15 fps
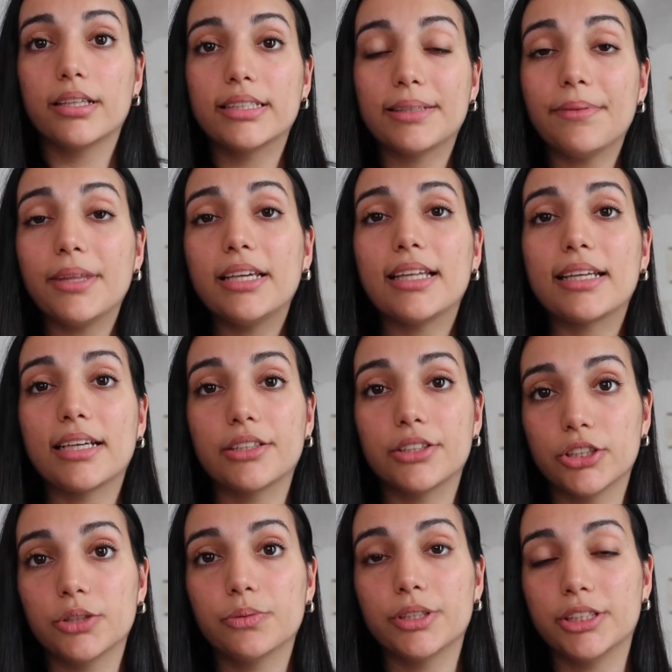Something that I
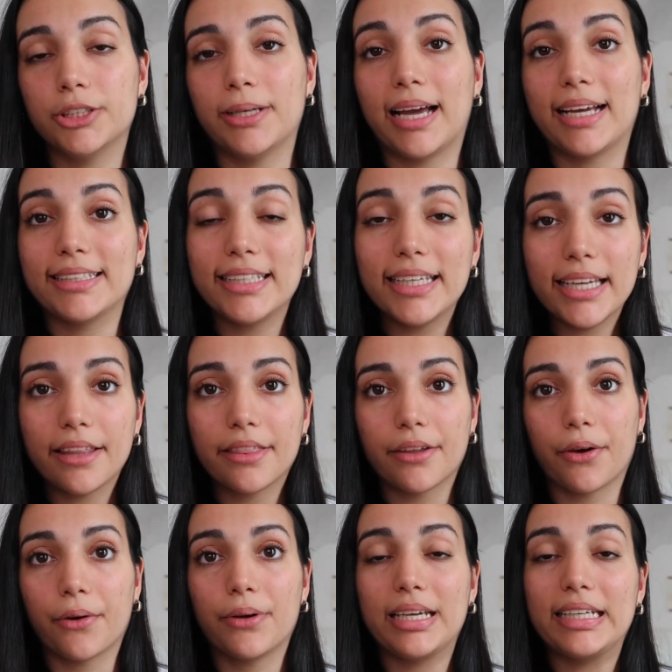do want to add here
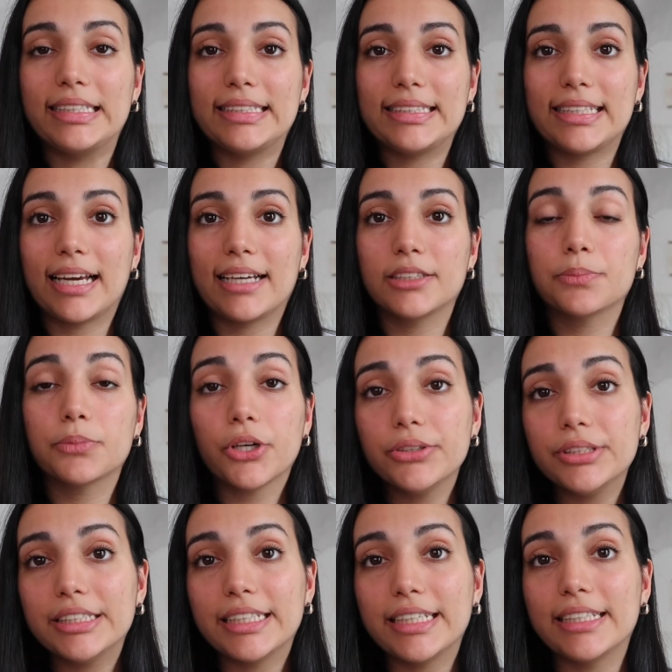though is that
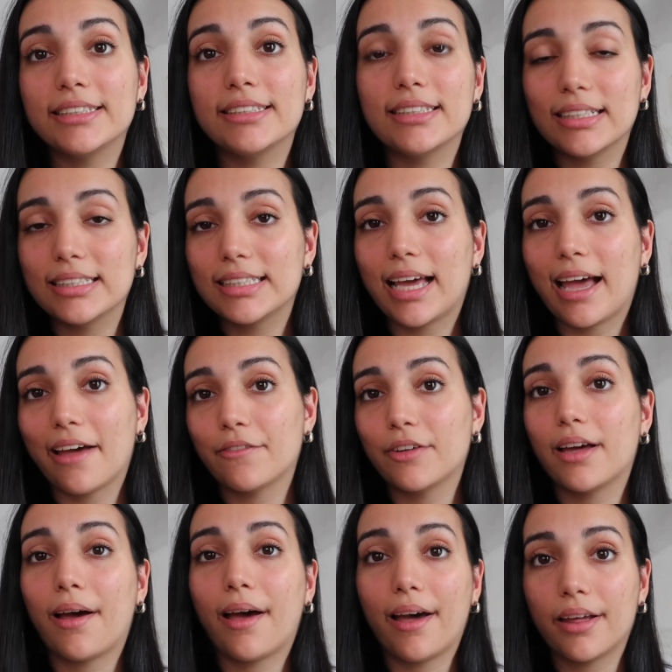protein does have a
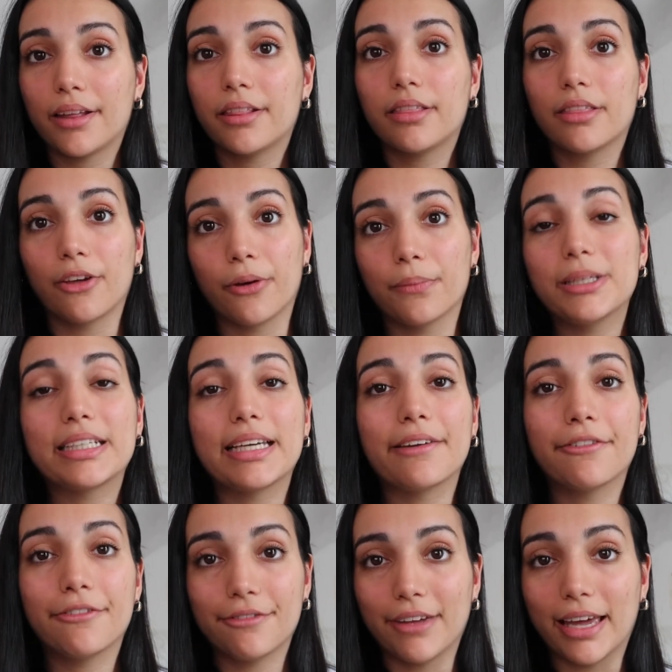high thermic
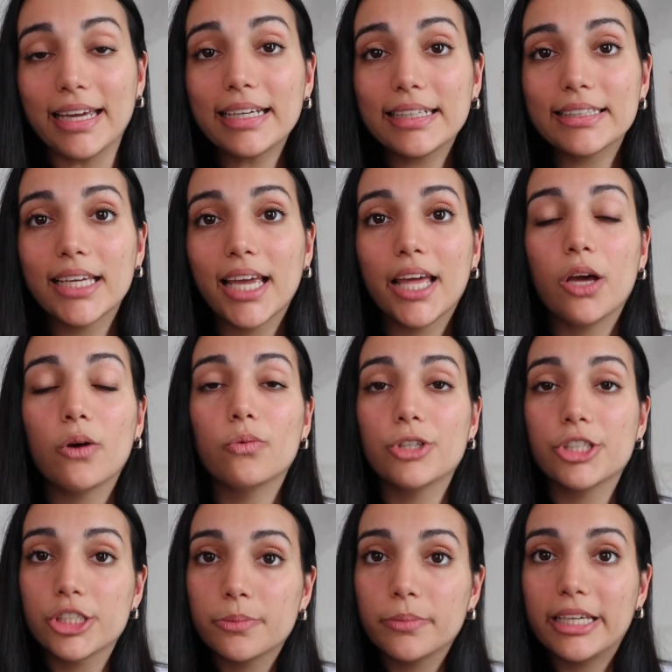effect,
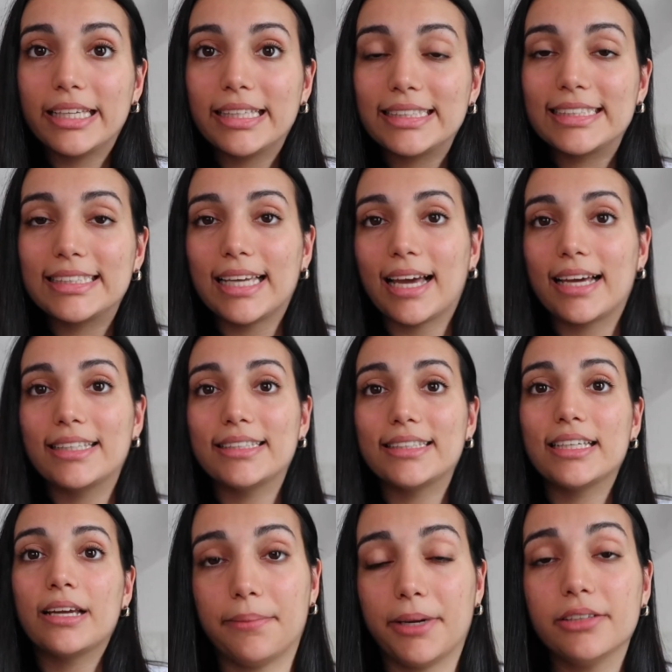which means that
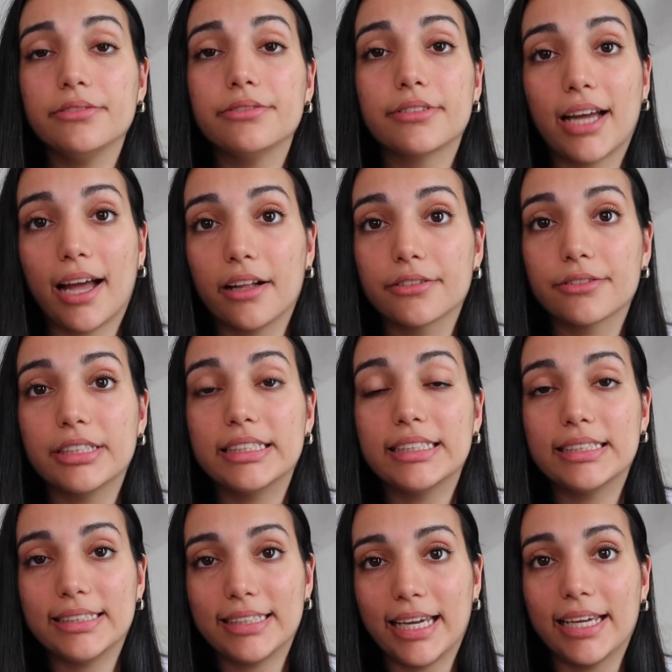the amount of calories
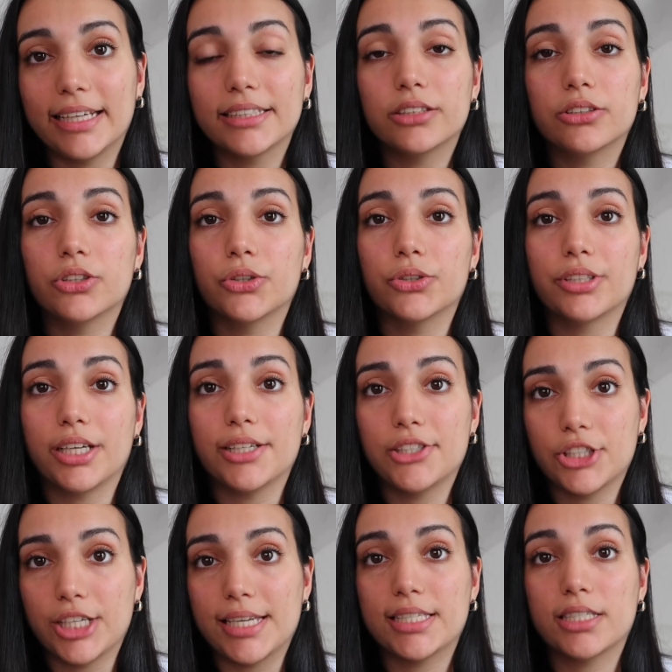it takes to
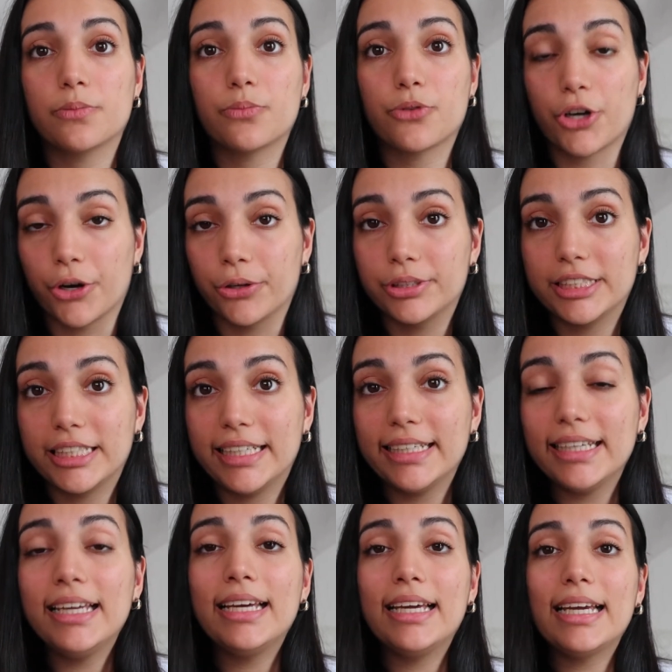digest
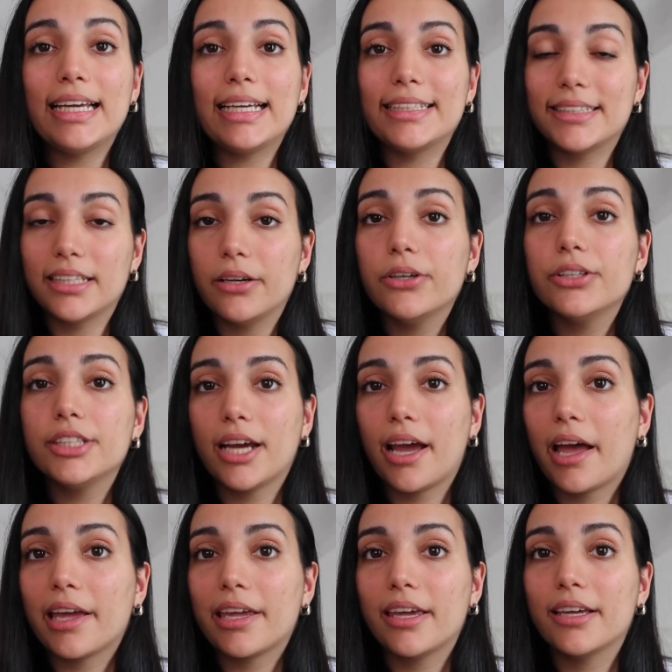protein is a lot
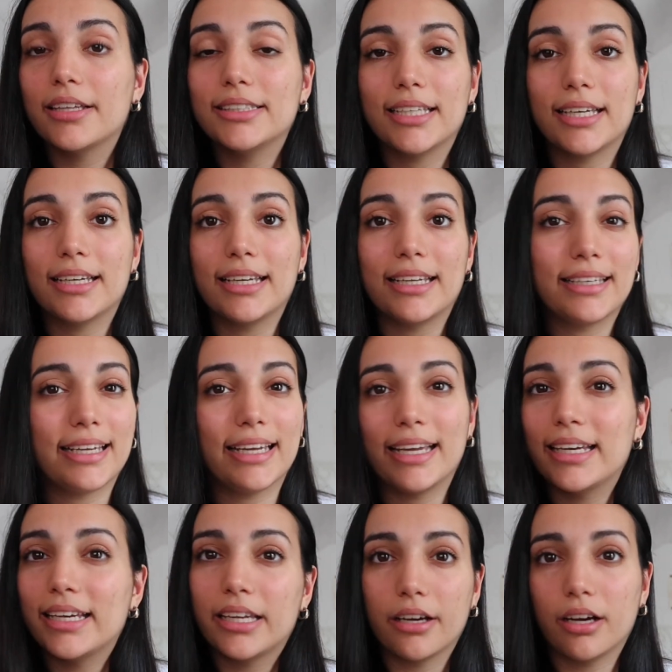higher than in
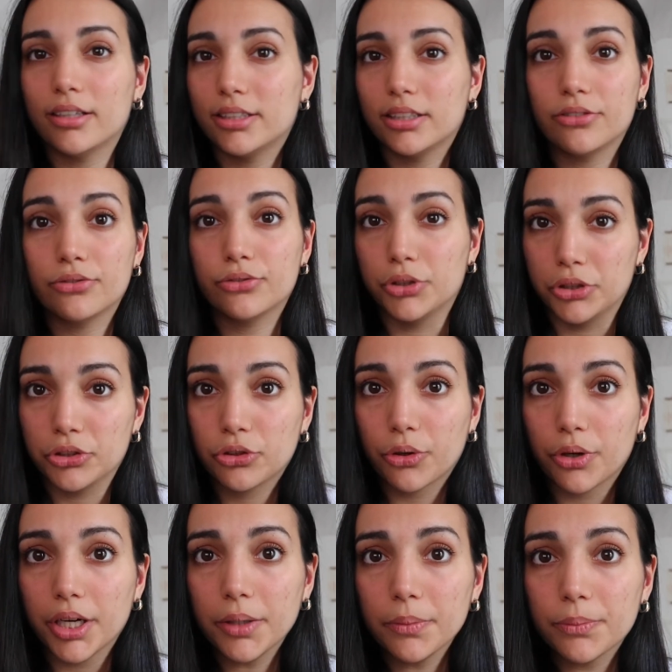any other food
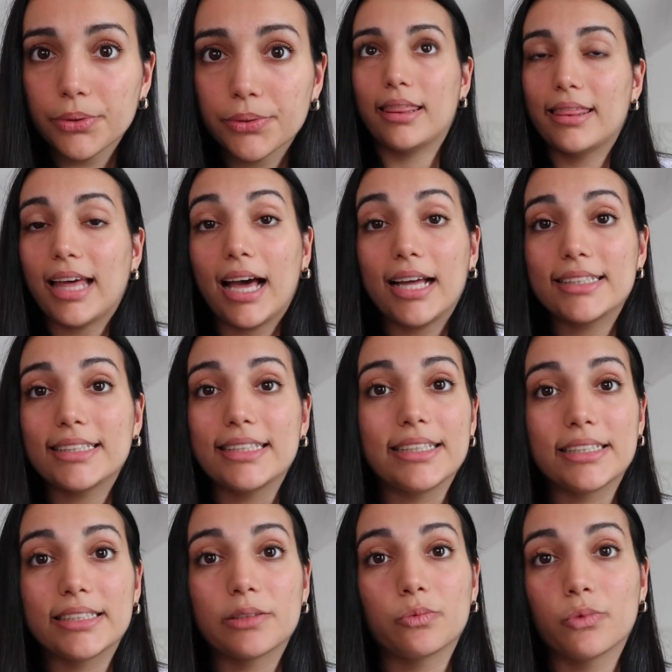group. That
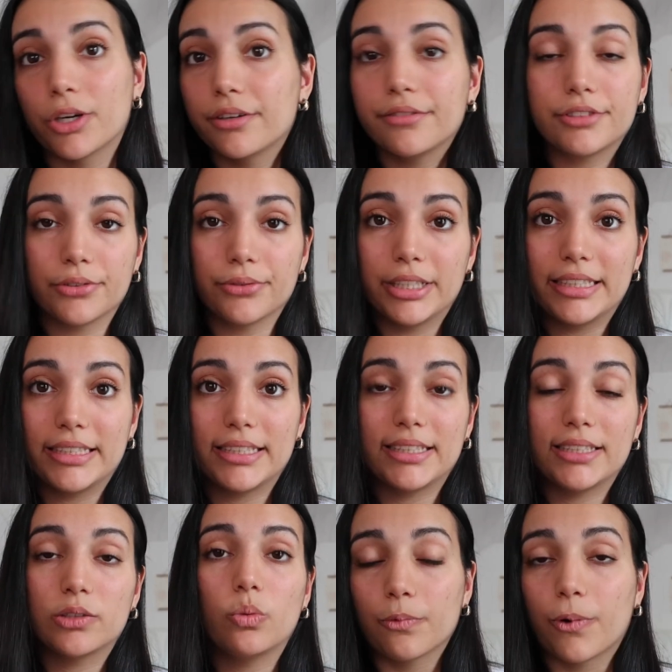is one of the
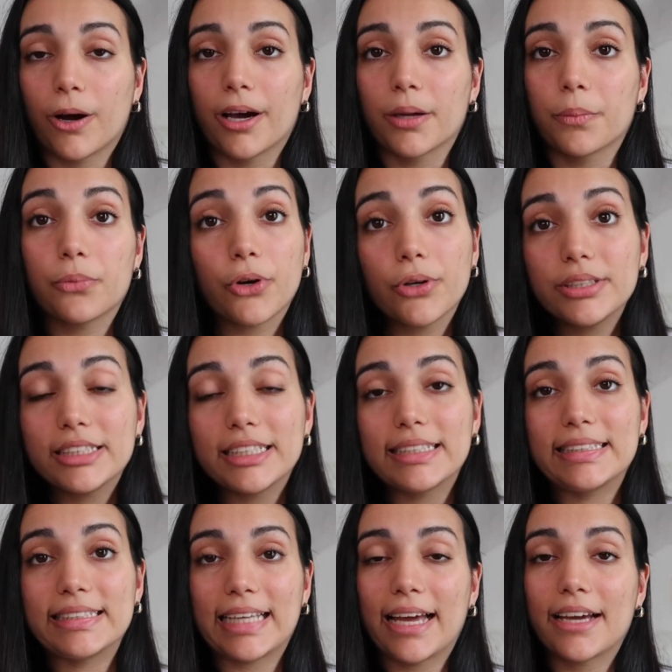reasons why protein
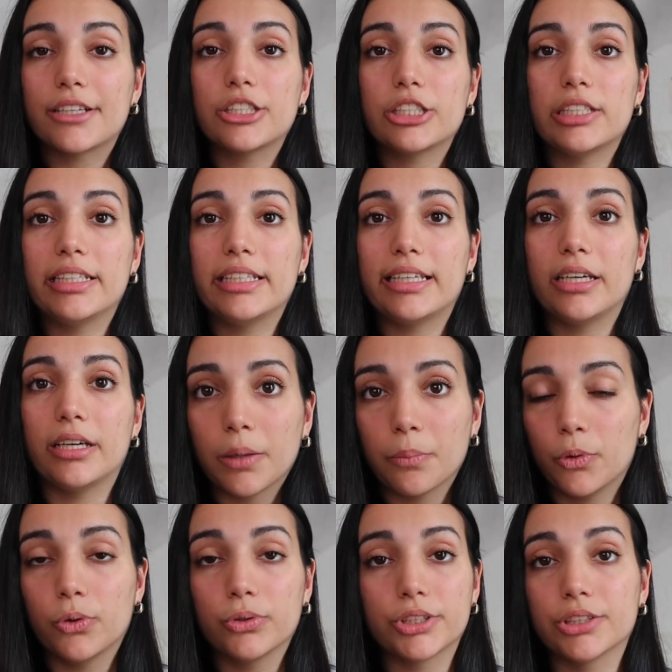is actually
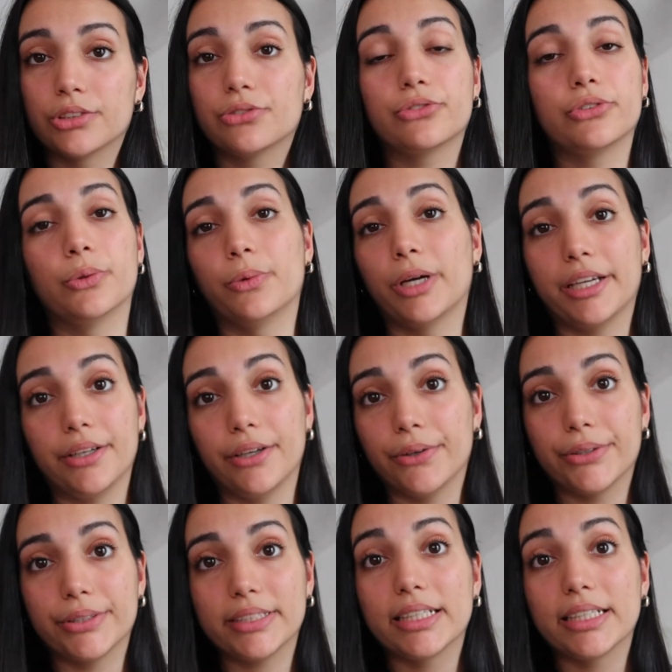important for weight loss